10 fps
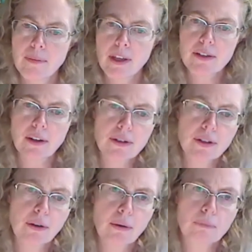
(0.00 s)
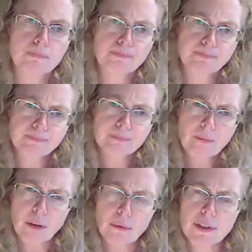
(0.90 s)
has also
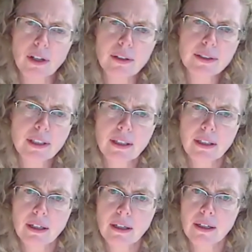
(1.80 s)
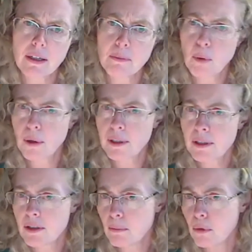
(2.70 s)
resulted in an
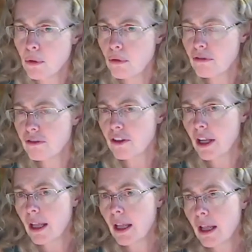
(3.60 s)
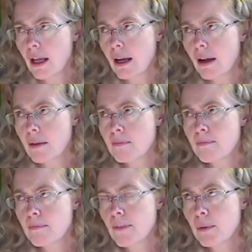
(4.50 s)
important move
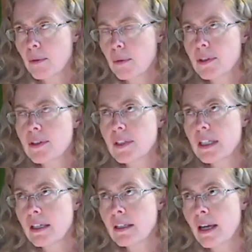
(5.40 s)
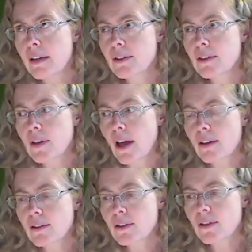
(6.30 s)
that was seen as
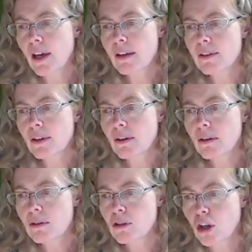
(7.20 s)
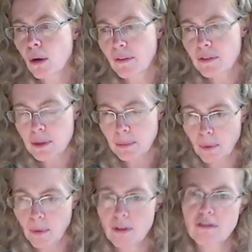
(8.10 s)
a show of
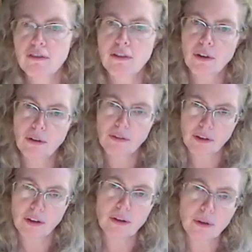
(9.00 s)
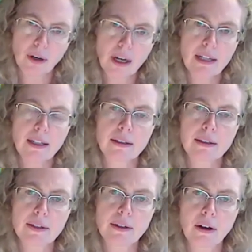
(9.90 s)
support for the
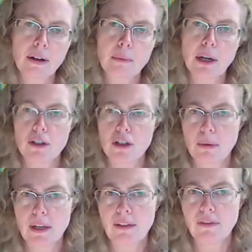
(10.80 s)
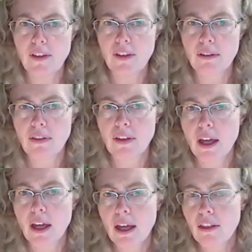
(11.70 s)
Ukrainians on March 25th,
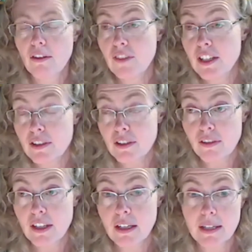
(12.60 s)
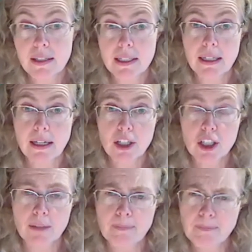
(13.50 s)
the Feast of the
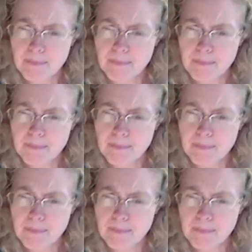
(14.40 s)
Annunciation.